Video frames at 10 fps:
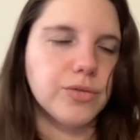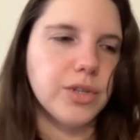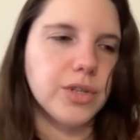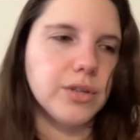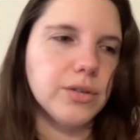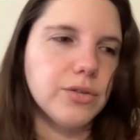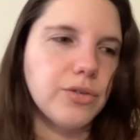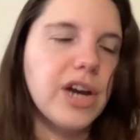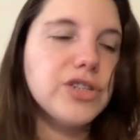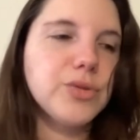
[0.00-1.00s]
the
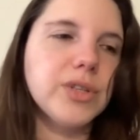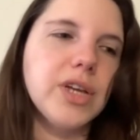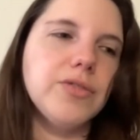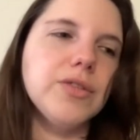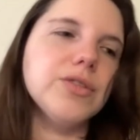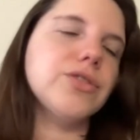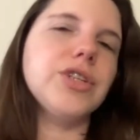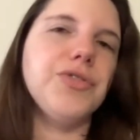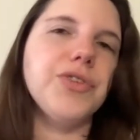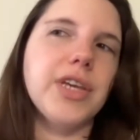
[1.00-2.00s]
graduate level
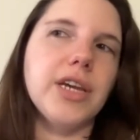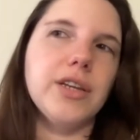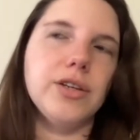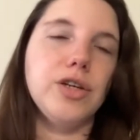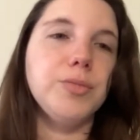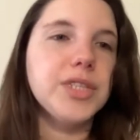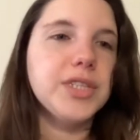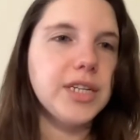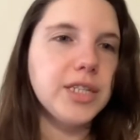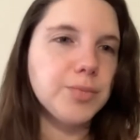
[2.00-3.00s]
certificate humanist
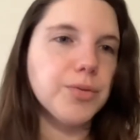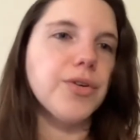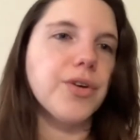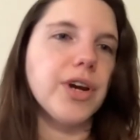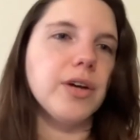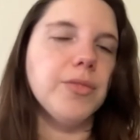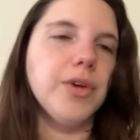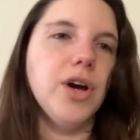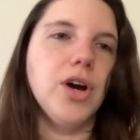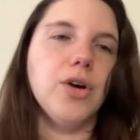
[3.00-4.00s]
studies program
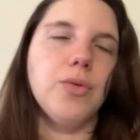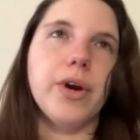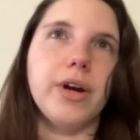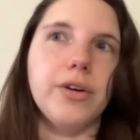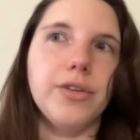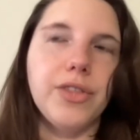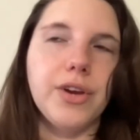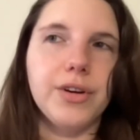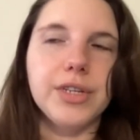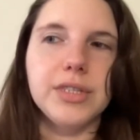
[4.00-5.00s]
where
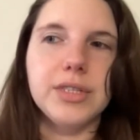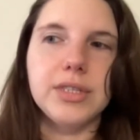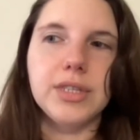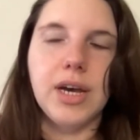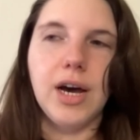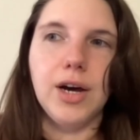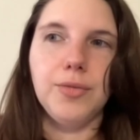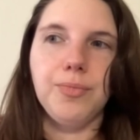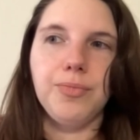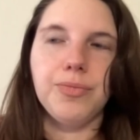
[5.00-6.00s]
there is
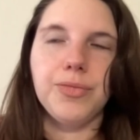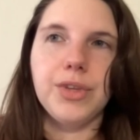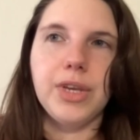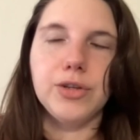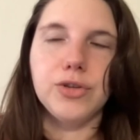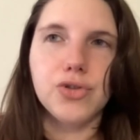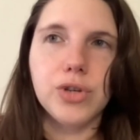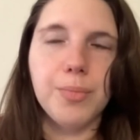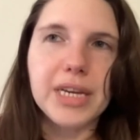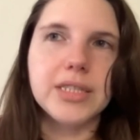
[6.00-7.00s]
um, inst-
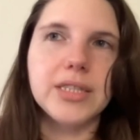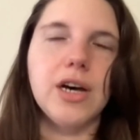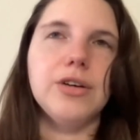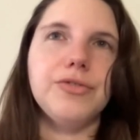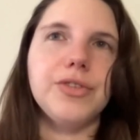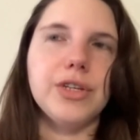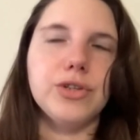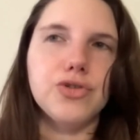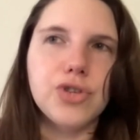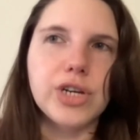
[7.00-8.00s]
a mix of
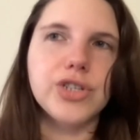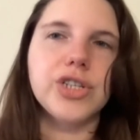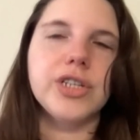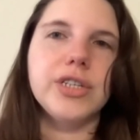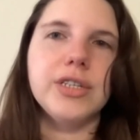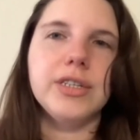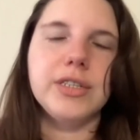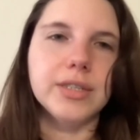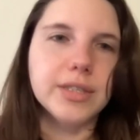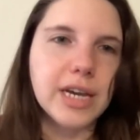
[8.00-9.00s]
instruction,
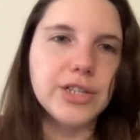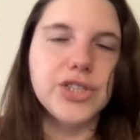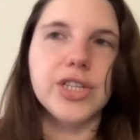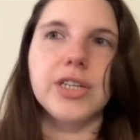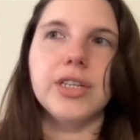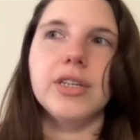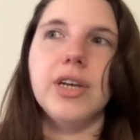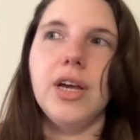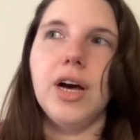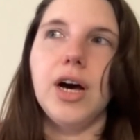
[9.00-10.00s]
discussion,
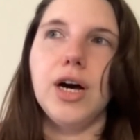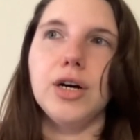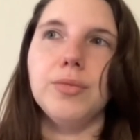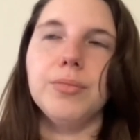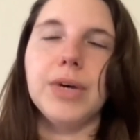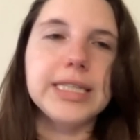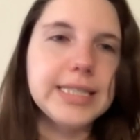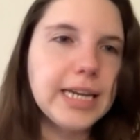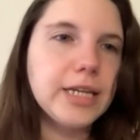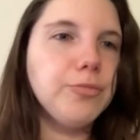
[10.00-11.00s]
um,
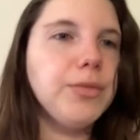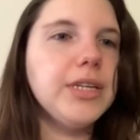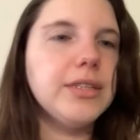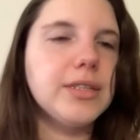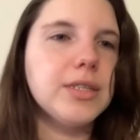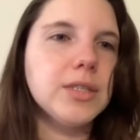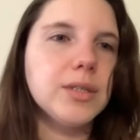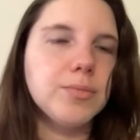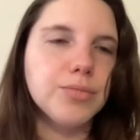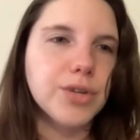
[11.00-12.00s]

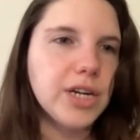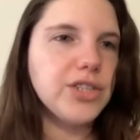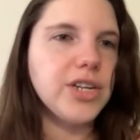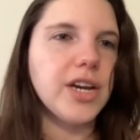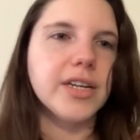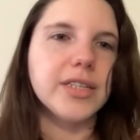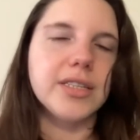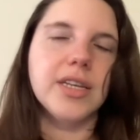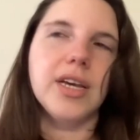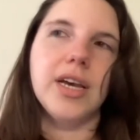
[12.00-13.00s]
assignments, projects,